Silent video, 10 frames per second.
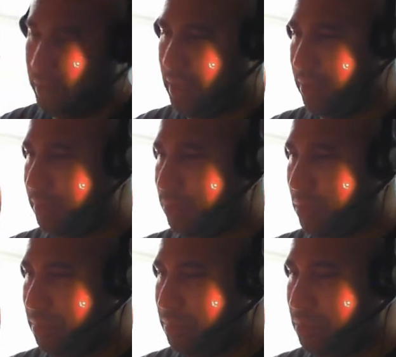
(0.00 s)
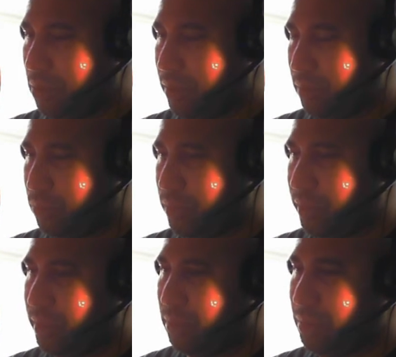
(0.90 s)
down where I'm drawing
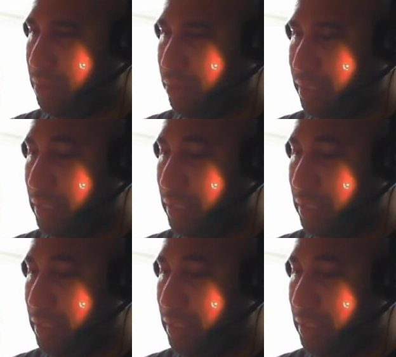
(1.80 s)
within the computer or an